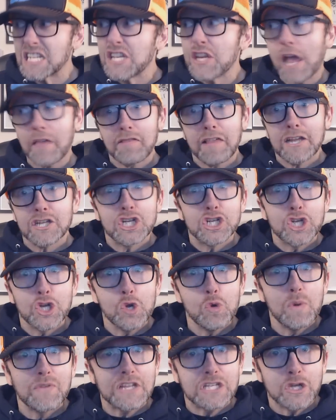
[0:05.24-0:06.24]
has nothing to
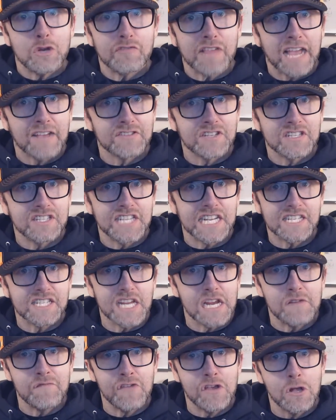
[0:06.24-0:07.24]
do with the
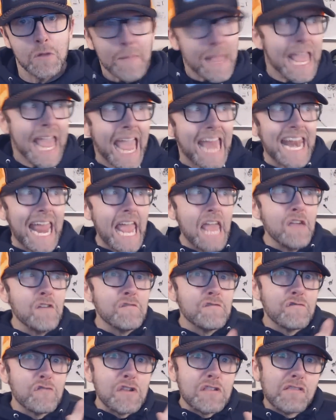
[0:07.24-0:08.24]
2016 film and
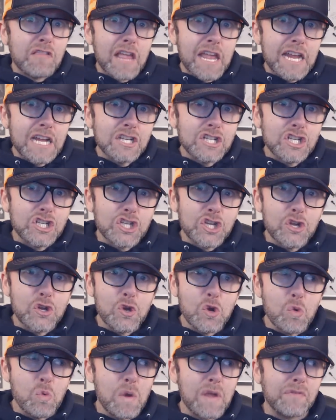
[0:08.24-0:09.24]
everything to
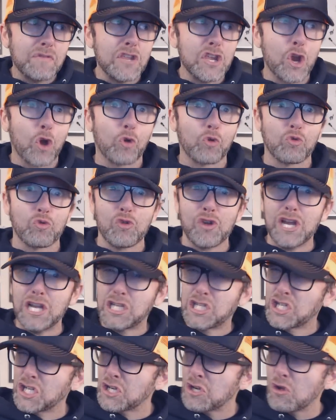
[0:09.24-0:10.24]
do with the
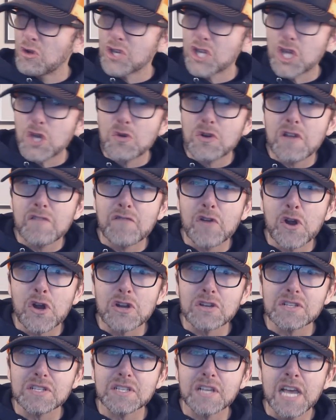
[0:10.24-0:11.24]
original
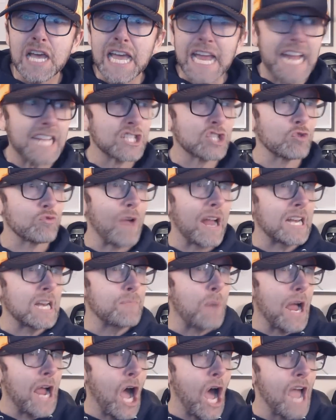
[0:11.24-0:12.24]
universe? It's
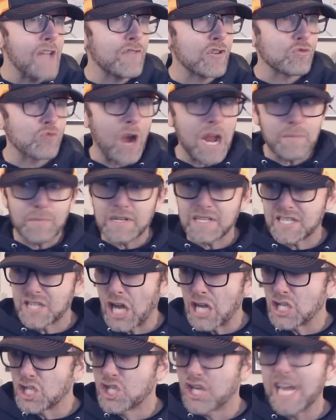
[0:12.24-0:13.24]
directed by Ivan Reitman's
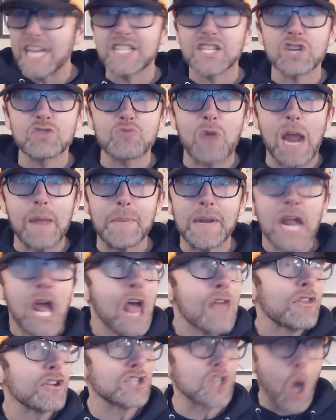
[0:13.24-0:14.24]
son, Jason
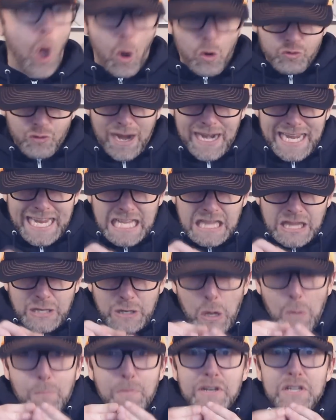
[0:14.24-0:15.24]
Reitman. There's already a
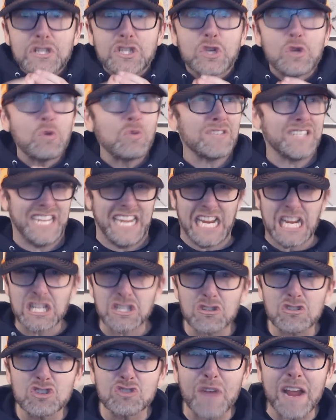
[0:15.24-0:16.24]
little minuscule
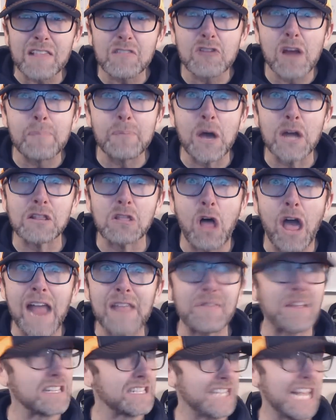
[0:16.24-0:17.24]
teaser trailer up
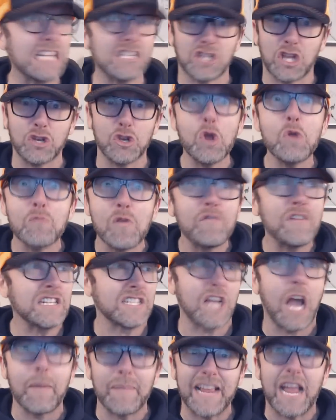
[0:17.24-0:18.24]
online that says the new
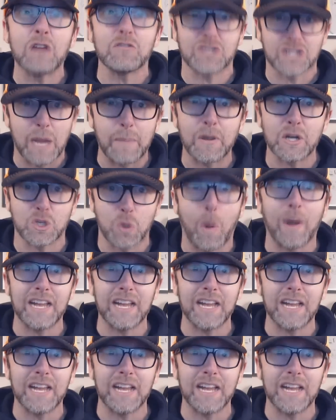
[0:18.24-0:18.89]
movie's coming out summer